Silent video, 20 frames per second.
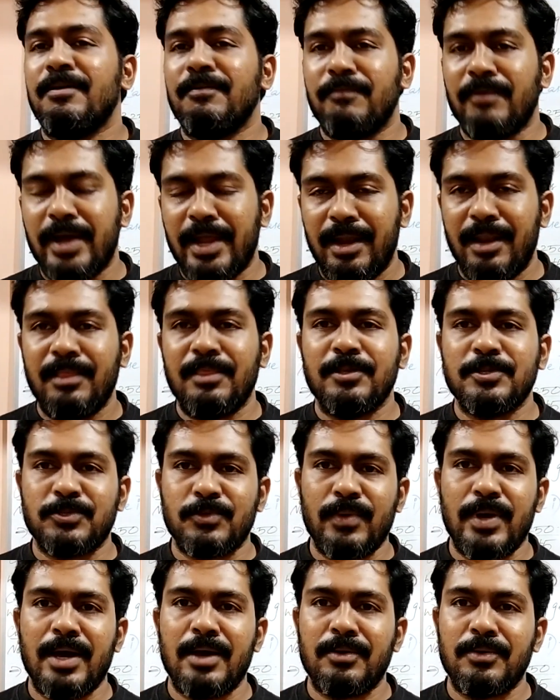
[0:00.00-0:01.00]
finding the
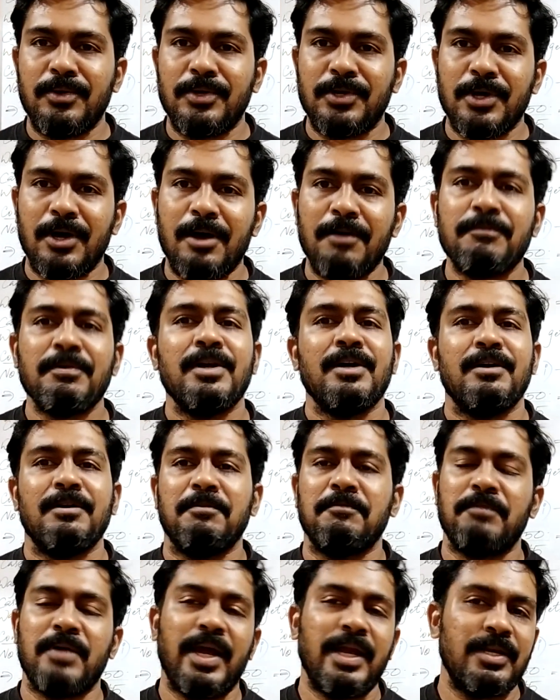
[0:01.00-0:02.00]
square root of a
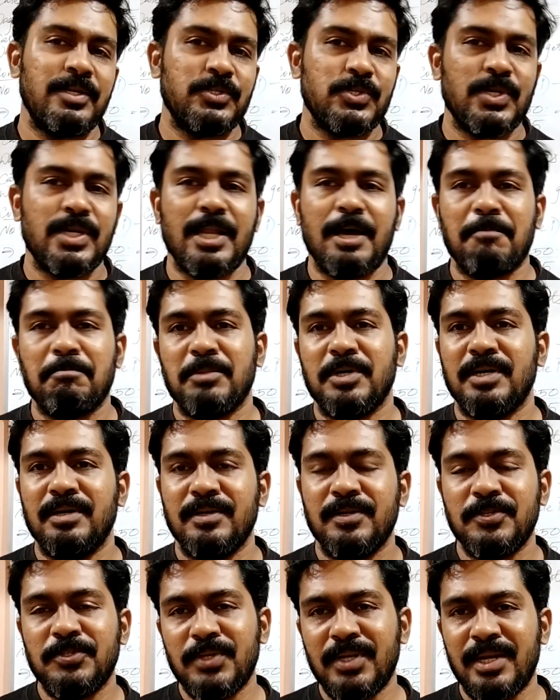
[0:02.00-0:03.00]
5-digit number,
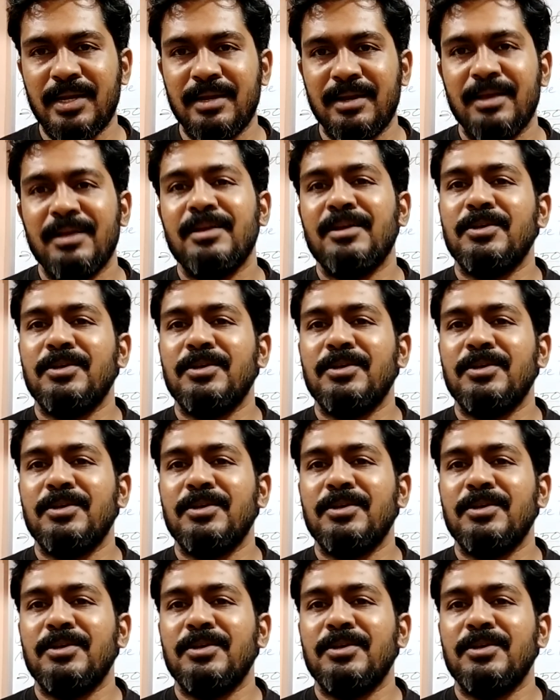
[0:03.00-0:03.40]
isn't it?